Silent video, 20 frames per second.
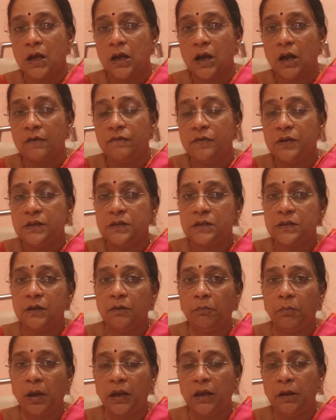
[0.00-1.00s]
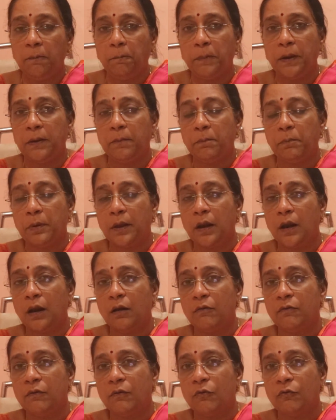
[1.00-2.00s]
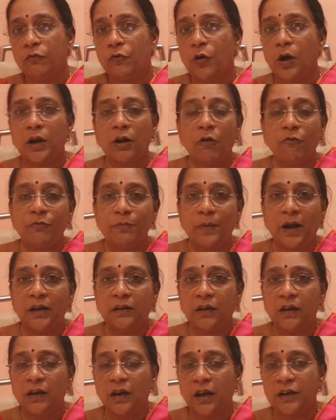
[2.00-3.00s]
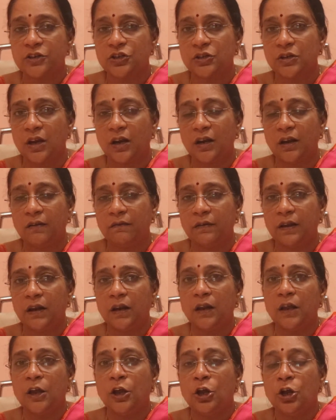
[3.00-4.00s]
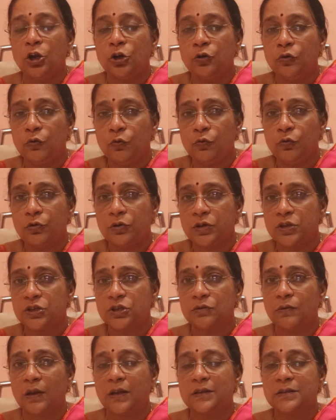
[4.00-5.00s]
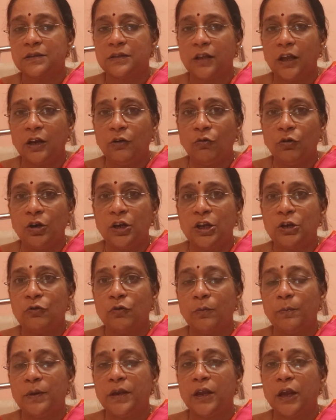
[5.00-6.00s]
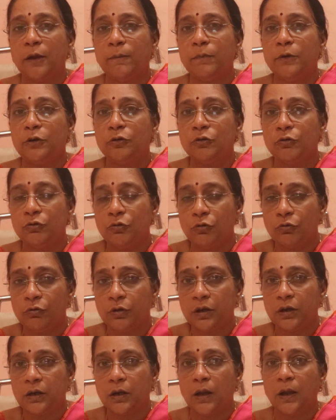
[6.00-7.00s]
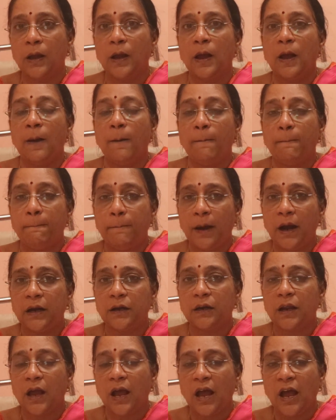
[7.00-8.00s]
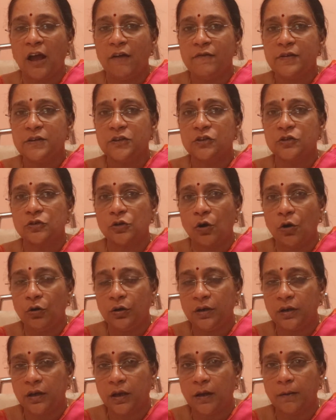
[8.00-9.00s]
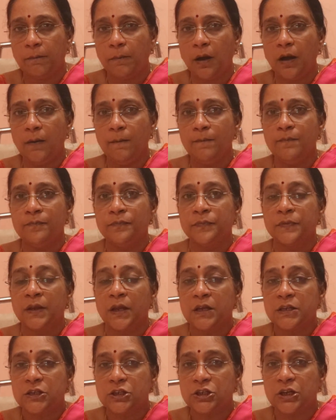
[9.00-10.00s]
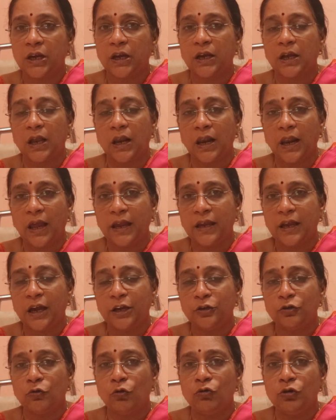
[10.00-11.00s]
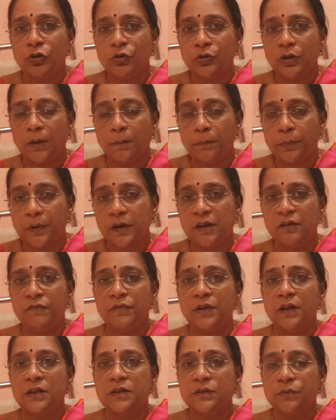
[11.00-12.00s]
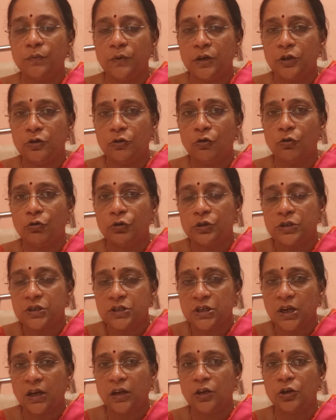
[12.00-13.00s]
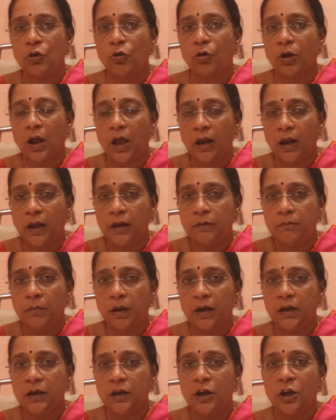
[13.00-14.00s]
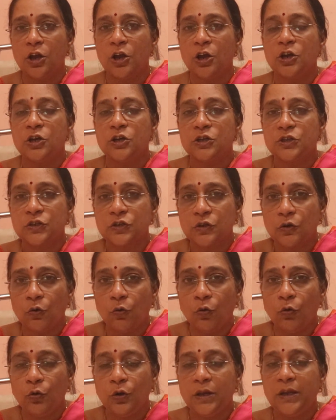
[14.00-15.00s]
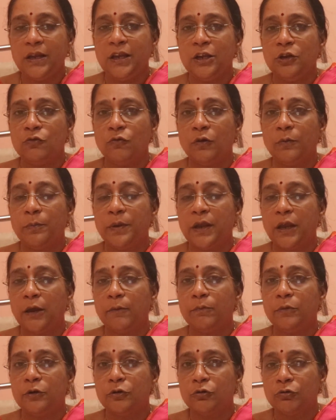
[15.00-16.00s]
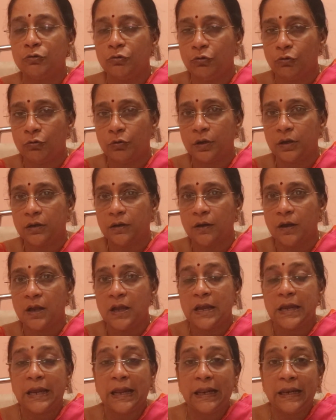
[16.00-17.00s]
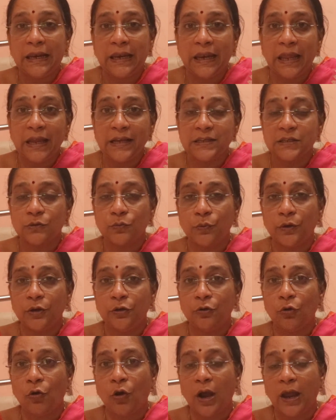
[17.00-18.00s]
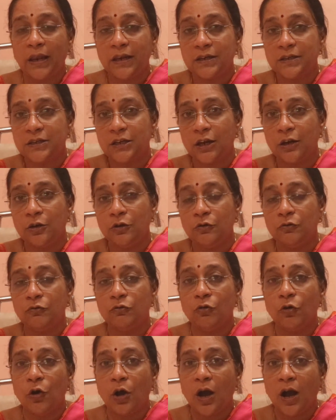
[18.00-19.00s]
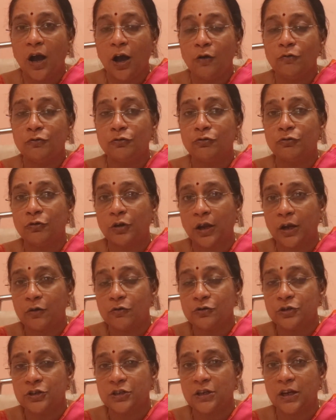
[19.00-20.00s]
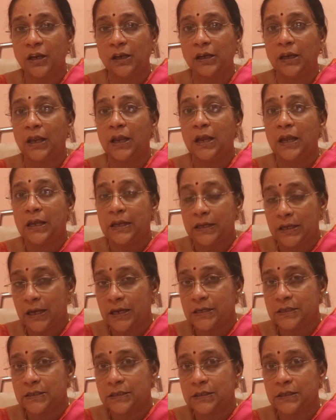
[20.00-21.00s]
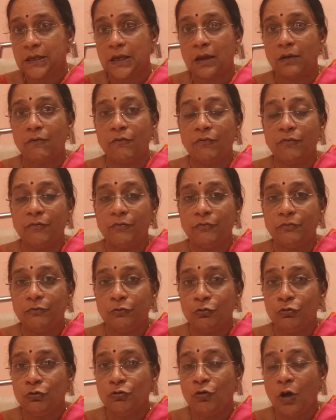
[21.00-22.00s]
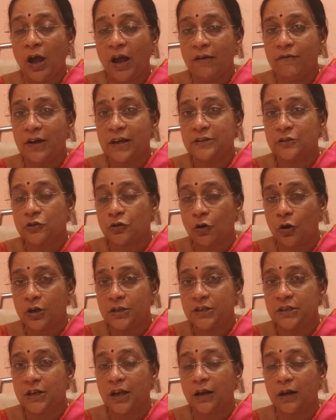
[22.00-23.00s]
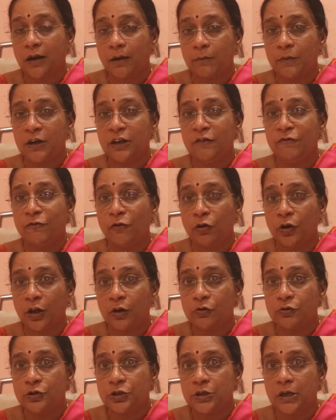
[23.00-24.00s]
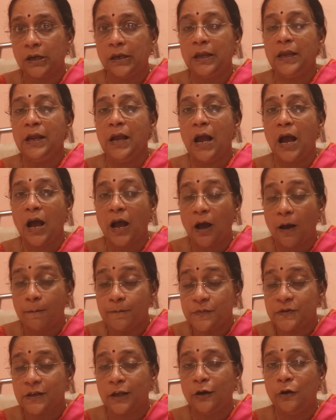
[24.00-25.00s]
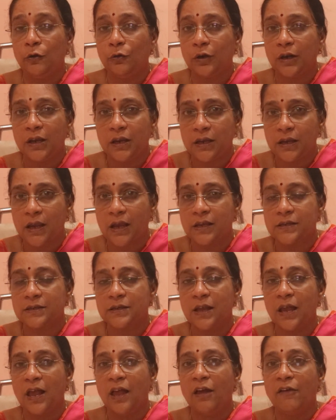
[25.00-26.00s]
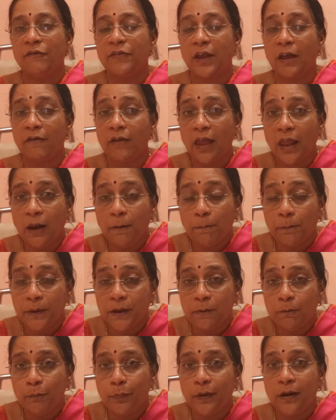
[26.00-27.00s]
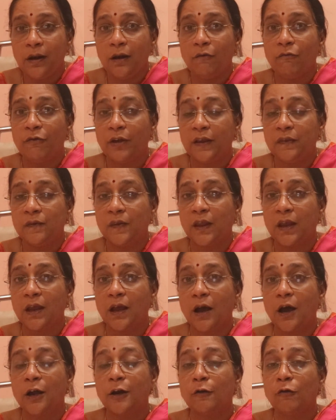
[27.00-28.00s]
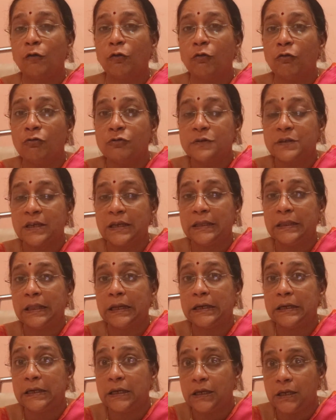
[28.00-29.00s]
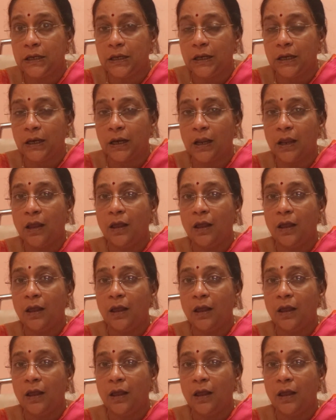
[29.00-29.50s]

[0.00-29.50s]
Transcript: convincing many people for a multinational level, do rituals, then only you will be able to do it. But have a strong niyama. Check, like I told you in the previous video, check your alignment. Slowly you will be able to do it. In next video, I'll tell you how to negotiate. Yes, do you have an astrological remedy for negotiating? Absolutely yes. They have helped people when they are closing the deal,